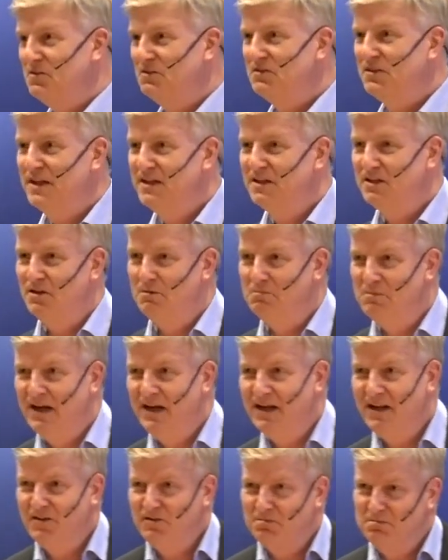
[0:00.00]
to take
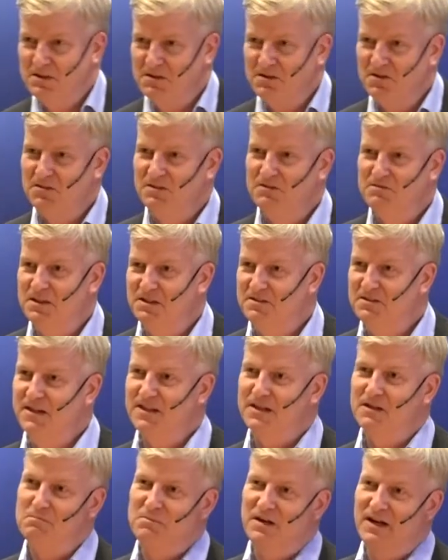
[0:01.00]
umbrellas because if they
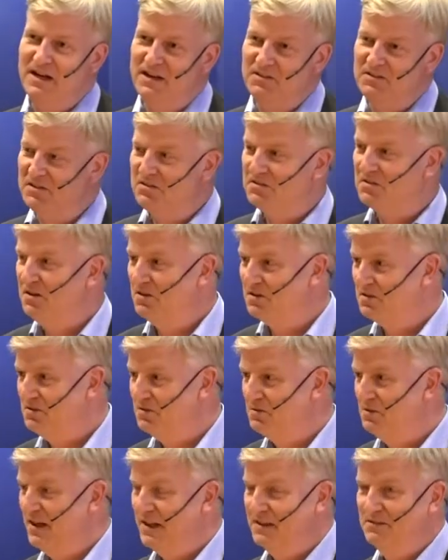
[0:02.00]
take umbrellas, it's going
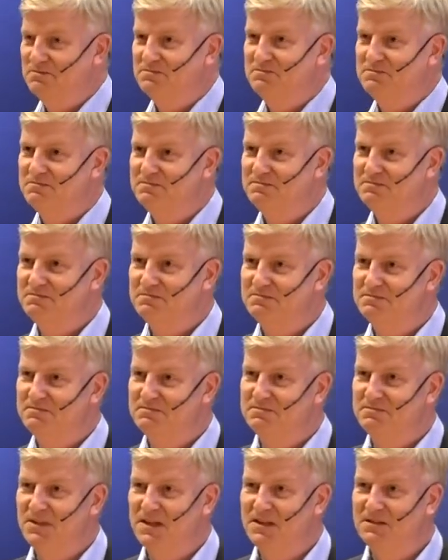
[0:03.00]
to rain,
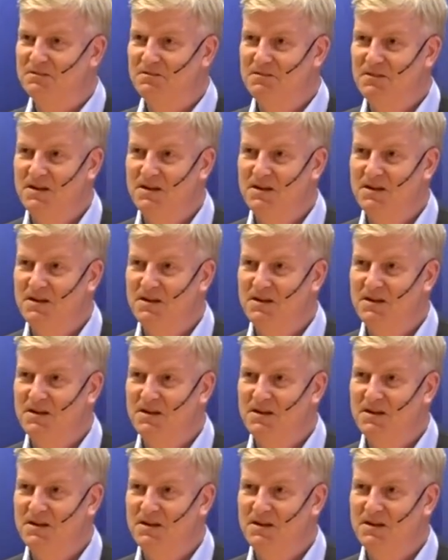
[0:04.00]
right?